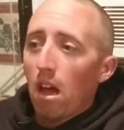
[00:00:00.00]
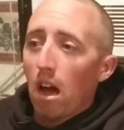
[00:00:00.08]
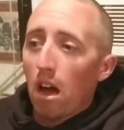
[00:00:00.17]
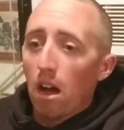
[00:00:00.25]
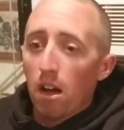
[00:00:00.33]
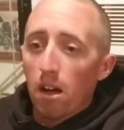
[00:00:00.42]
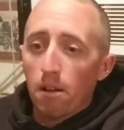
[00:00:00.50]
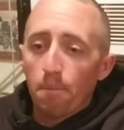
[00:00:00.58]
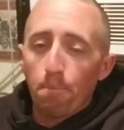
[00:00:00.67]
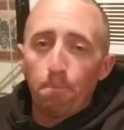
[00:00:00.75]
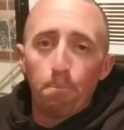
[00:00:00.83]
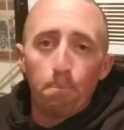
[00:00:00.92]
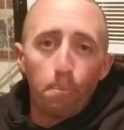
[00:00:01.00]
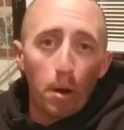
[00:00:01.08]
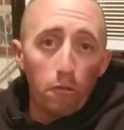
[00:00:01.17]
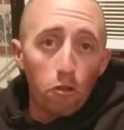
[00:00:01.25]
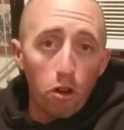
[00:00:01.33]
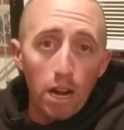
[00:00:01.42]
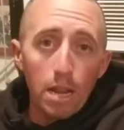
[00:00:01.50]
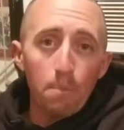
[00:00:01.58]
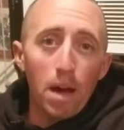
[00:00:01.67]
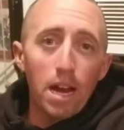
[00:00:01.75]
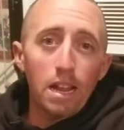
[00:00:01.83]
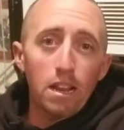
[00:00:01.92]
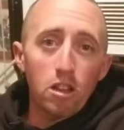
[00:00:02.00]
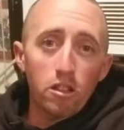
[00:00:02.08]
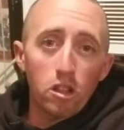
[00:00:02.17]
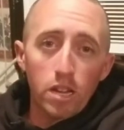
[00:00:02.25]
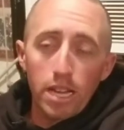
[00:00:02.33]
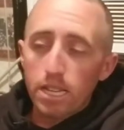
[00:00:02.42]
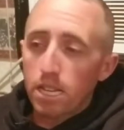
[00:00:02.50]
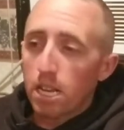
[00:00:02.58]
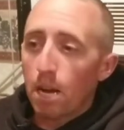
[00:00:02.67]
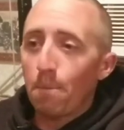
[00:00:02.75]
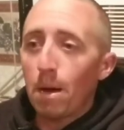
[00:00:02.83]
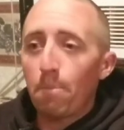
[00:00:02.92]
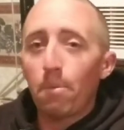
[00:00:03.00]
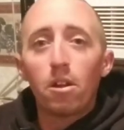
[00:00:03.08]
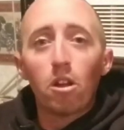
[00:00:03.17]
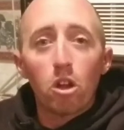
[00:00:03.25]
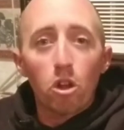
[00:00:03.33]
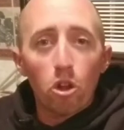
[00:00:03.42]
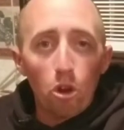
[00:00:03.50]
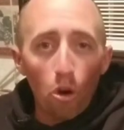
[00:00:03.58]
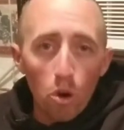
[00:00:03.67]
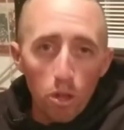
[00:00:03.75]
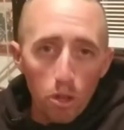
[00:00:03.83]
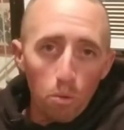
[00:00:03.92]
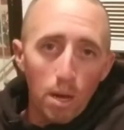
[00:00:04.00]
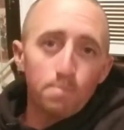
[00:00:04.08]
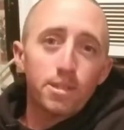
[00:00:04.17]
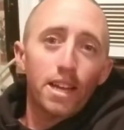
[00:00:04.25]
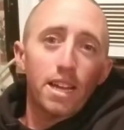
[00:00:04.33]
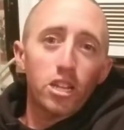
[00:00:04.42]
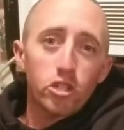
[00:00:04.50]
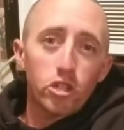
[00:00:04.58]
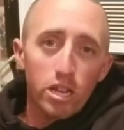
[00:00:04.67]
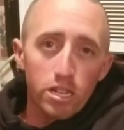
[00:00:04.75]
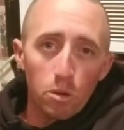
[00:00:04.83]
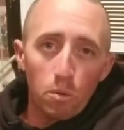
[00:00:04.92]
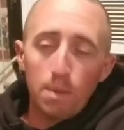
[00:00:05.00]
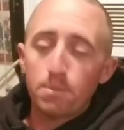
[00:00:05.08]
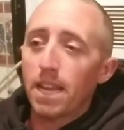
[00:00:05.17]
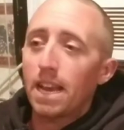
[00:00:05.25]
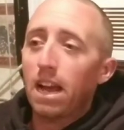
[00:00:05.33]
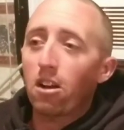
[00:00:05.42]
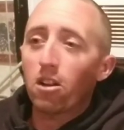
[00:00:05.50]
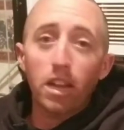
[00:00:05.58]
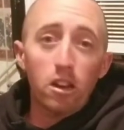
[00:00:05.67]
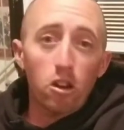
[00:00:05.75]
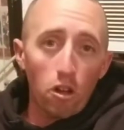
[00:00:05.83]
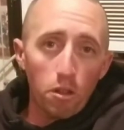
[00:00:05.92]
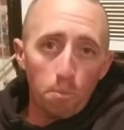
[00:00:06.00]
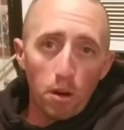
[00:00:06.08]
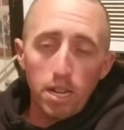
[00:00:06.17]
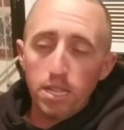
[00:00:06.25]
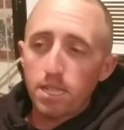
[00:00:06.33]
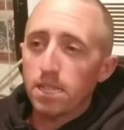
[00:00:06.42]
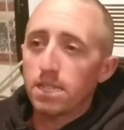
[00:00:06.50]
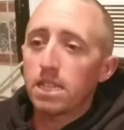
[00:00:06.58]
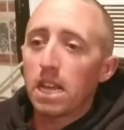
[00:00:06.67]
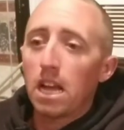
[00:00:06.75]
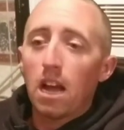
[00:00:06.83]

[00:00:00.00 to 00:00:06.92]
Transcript: Uh, but for anybody looking to come up, go on the website, check the website out, get all the prices.